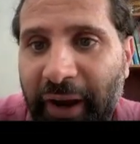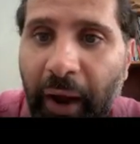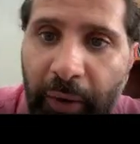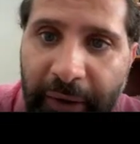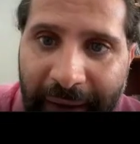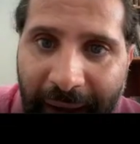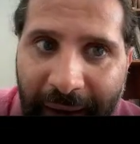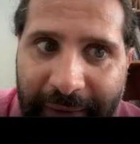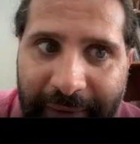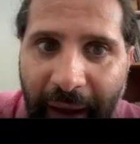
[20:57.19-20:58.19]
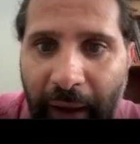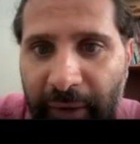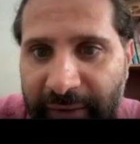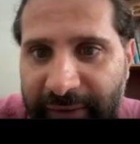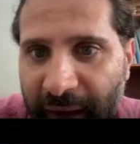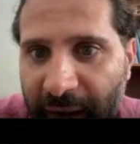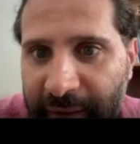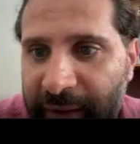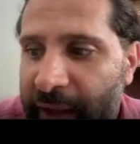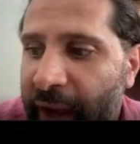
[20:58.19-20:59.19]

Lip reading: kaolinite, halloysite,